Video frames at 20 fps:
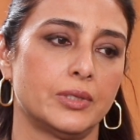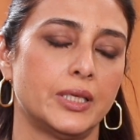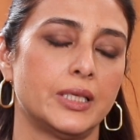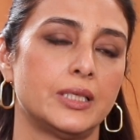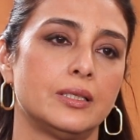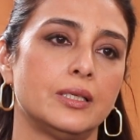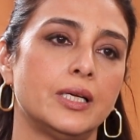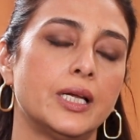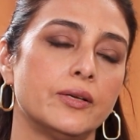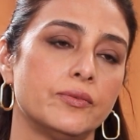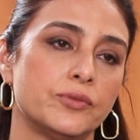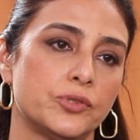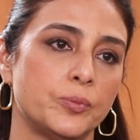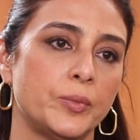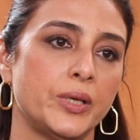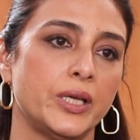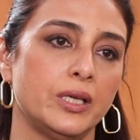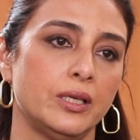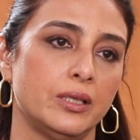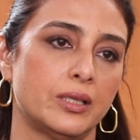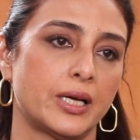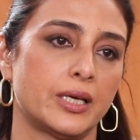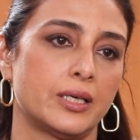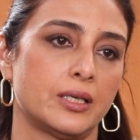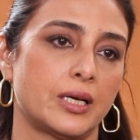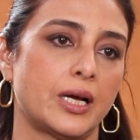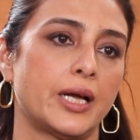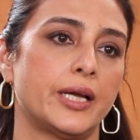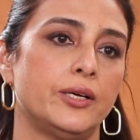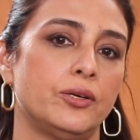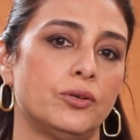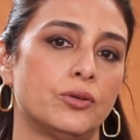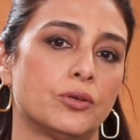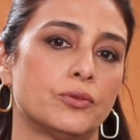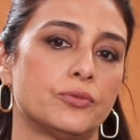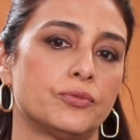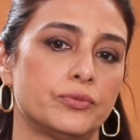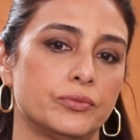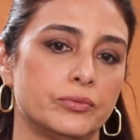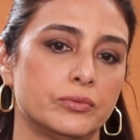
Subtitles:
it gives me that kind of